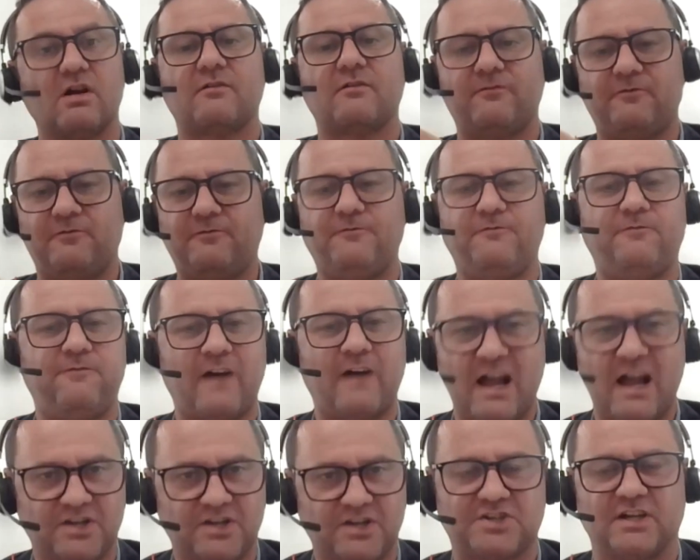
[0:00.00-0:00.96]

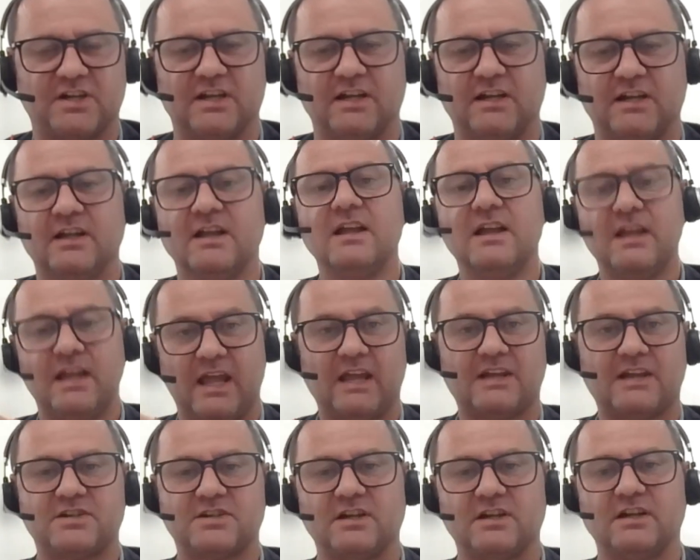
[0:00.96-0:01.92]
function
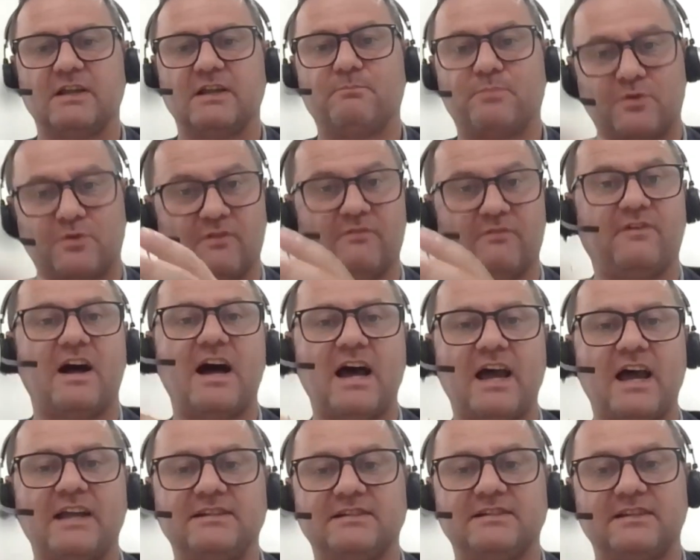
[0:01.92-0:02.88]
actually
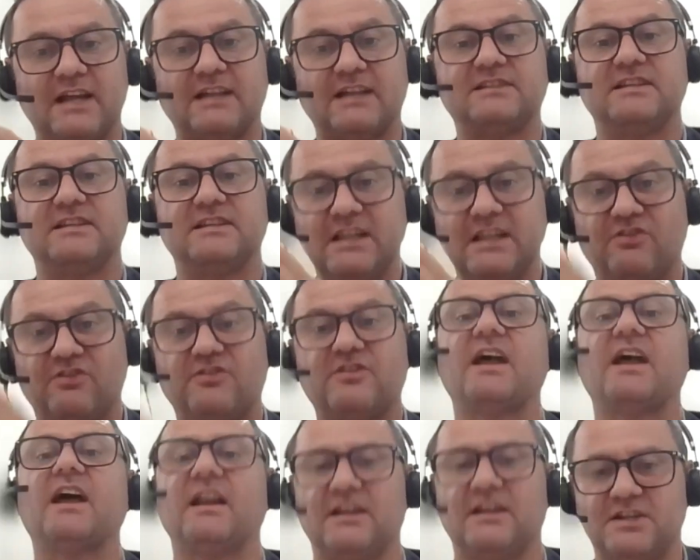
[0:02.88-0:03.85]
provide that
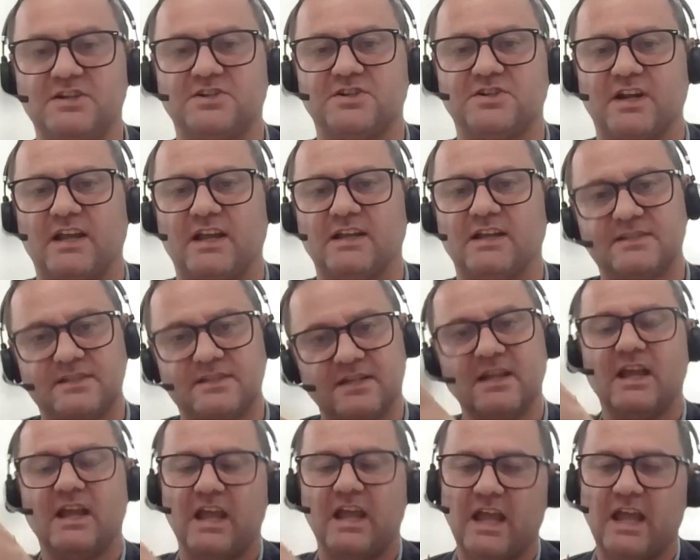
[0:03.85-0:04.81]
intelligence
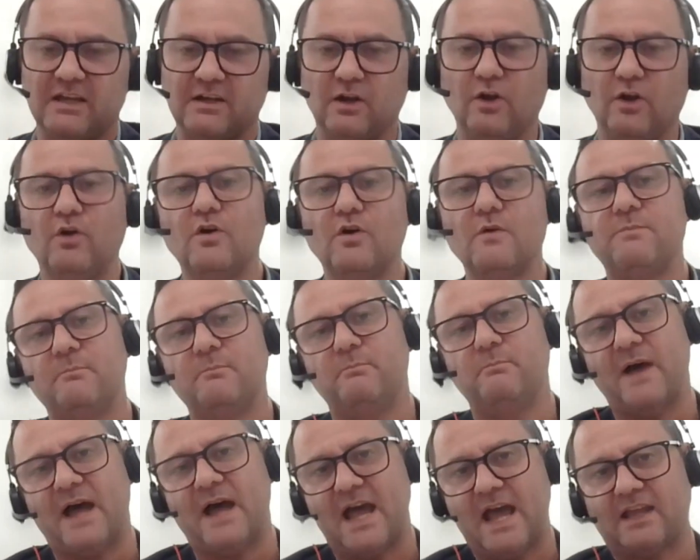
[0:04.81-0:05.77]
and loop
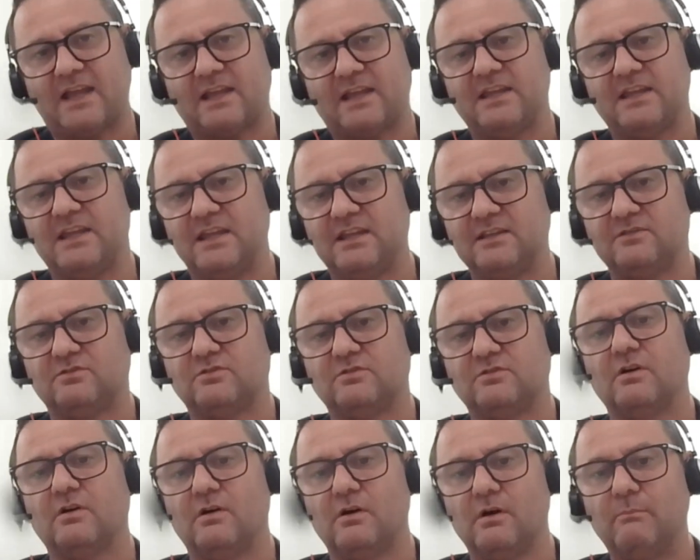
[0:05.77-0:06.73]
back
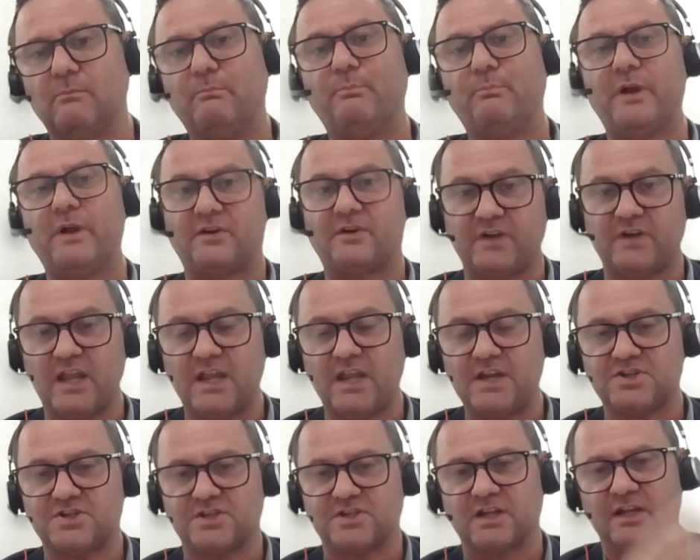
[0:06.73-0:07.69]
into
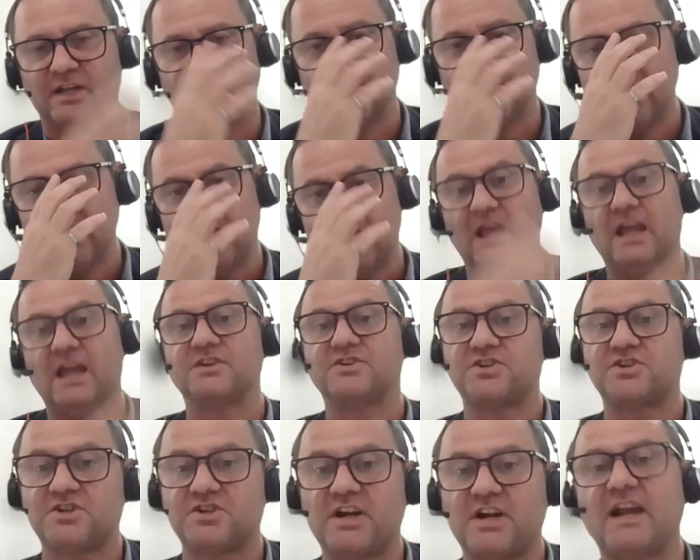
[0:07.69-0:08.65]
operation and
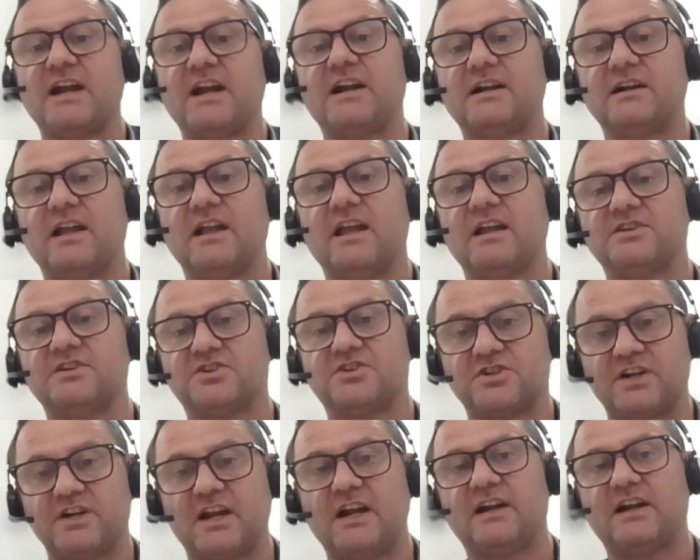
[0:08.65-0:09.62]
share
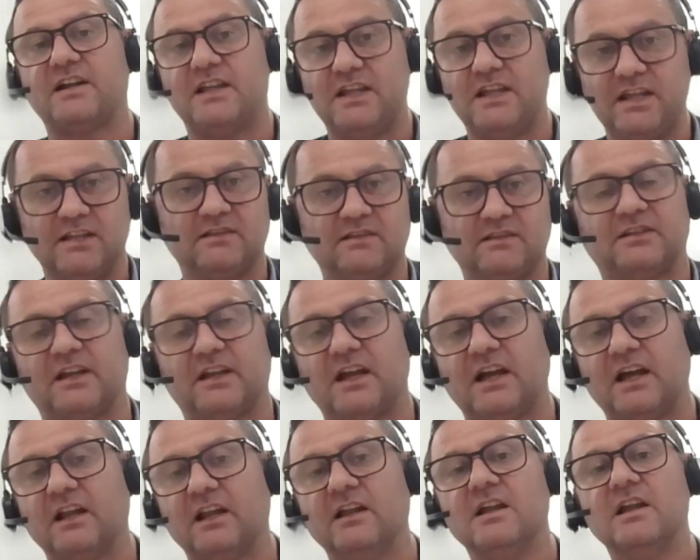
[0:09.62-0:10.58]

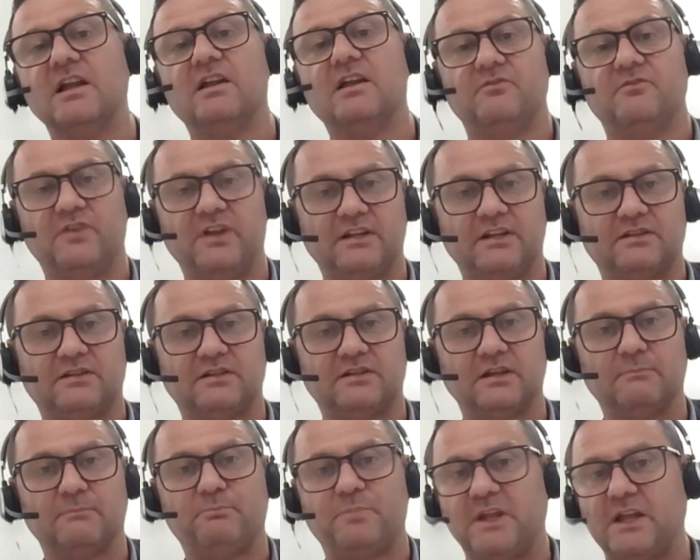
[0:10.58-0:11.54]
intel with
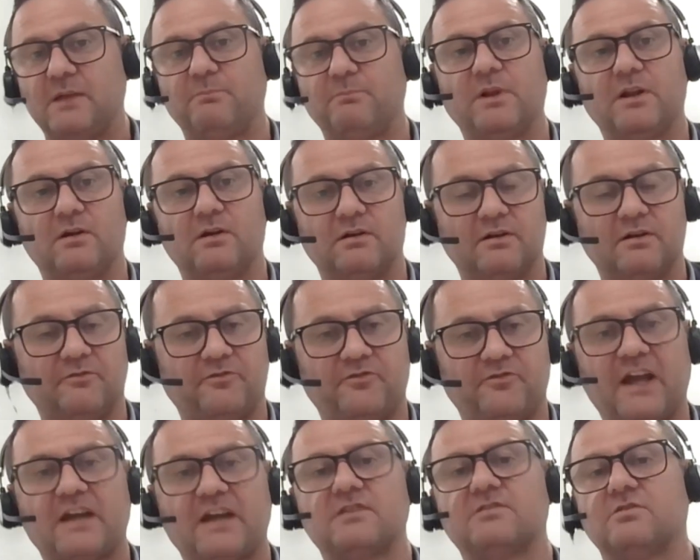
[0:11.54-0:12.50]
people on a
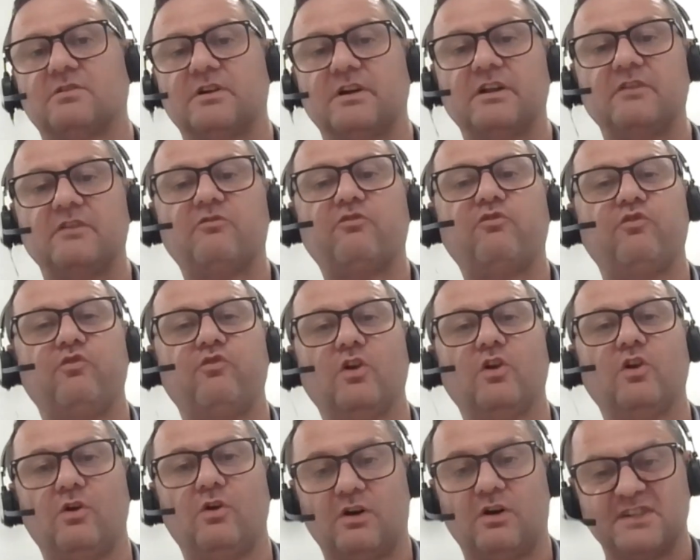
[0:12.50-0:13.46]
factory
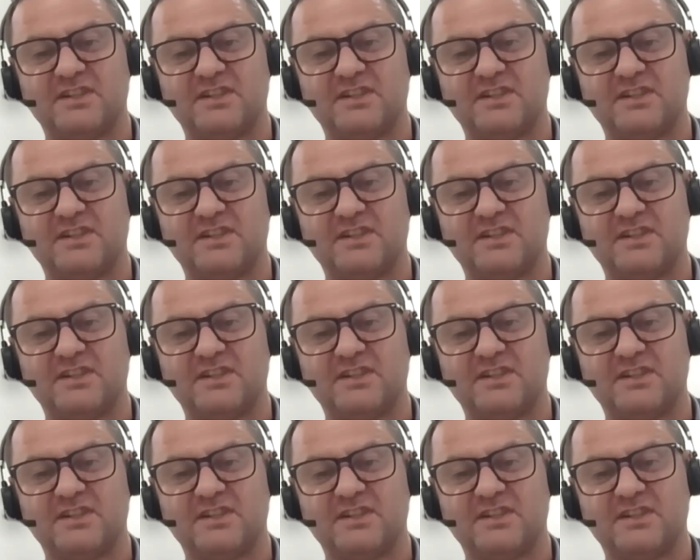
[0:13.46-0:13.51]
floor.